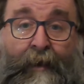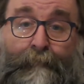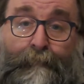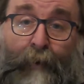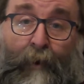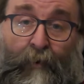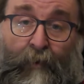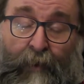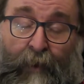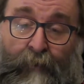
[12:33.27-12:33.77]

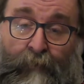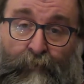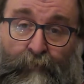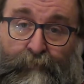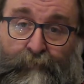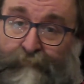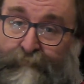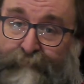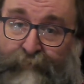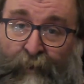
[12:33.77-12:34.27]
Both owned
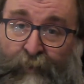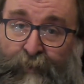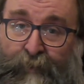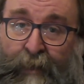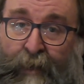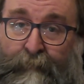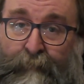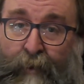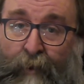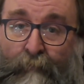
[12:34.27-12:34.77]
by the
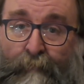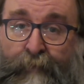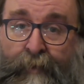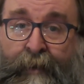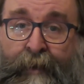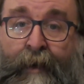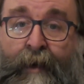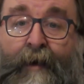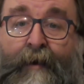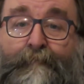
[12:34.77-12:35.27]
same
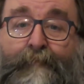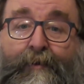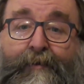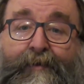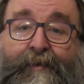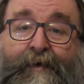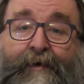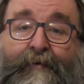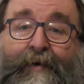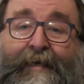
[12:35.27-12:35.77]
company,
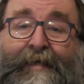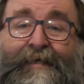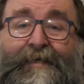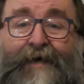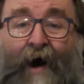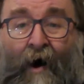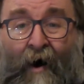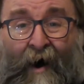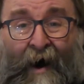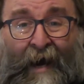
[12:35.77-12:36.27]
but two
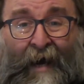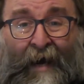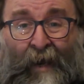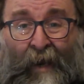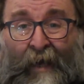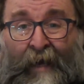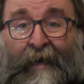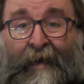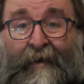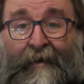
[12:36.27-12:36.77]

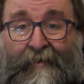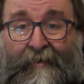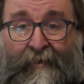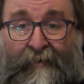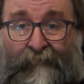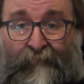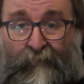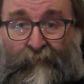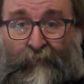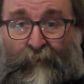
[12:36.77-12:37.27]
entirely
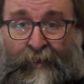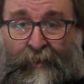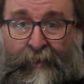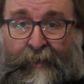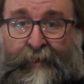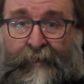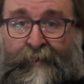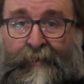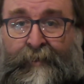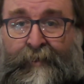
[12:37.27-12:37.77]
different
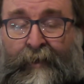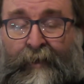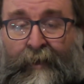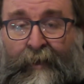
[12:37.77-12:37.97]
whiskies.